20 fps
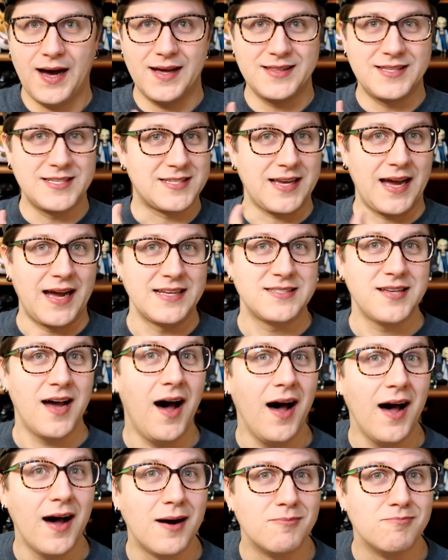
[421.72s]
this guy,
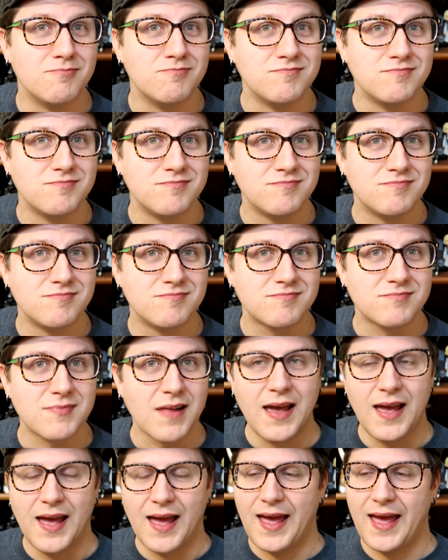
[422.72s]
Tom.
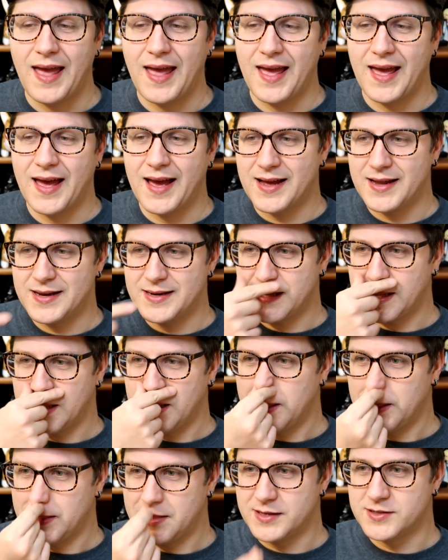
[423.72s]
And
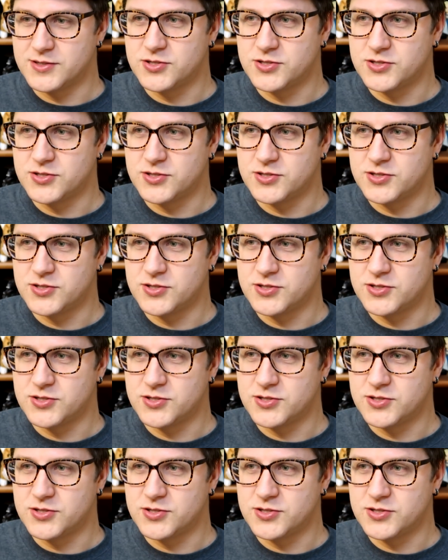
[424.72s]
the